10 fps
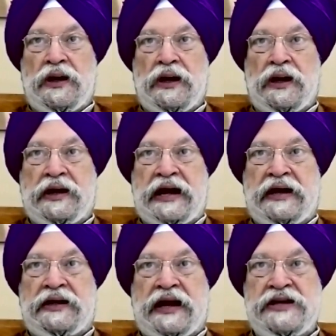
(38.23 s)
uh,
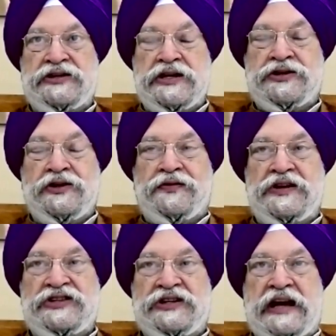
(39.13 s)
characterization of
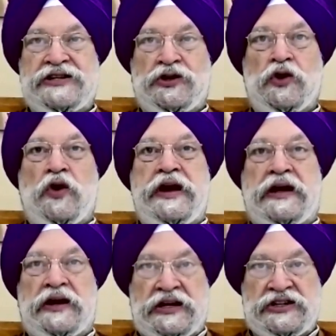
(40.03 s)
this as
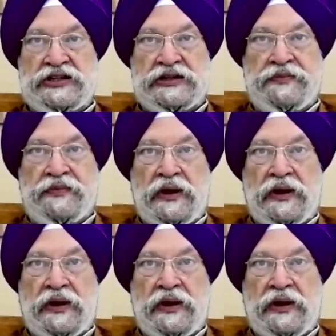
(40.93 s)
growing criticism.